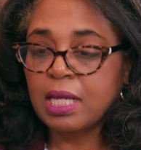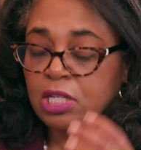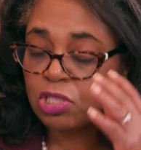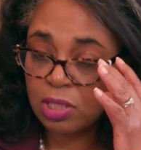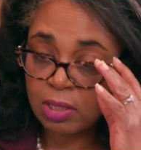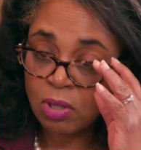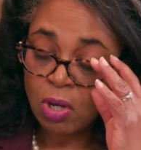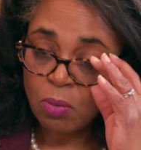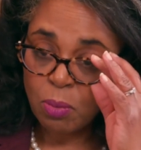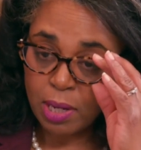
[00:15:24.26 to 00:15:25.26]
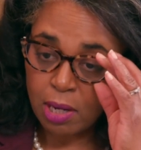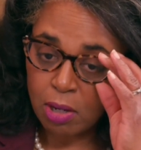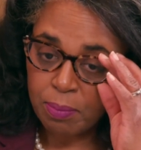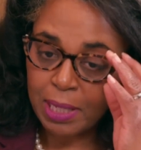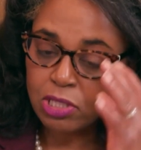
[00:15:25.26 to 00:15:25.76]
nation,
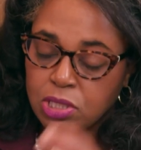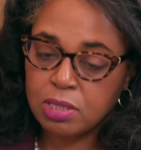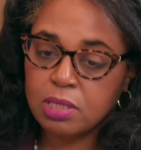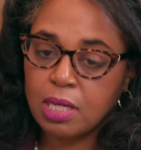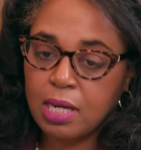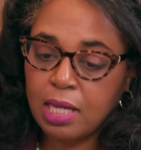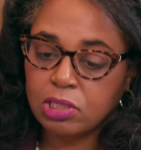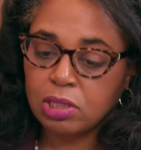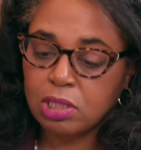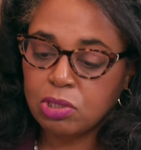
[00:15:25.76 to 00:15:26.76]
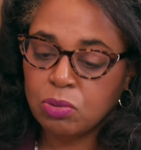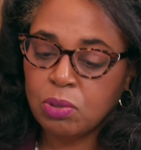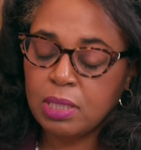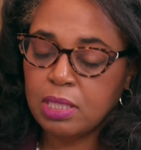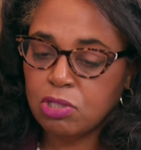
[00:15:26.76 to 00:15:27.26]
where patients can actually
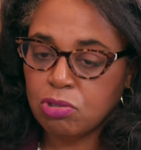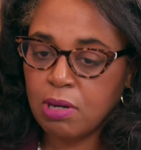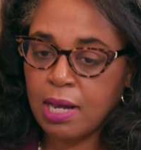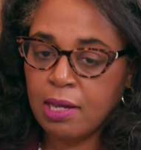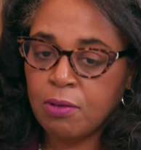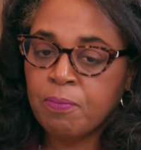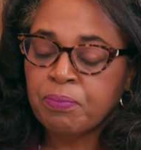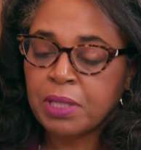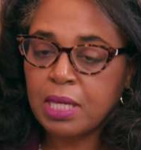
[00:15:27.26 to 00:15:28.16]
join this trial.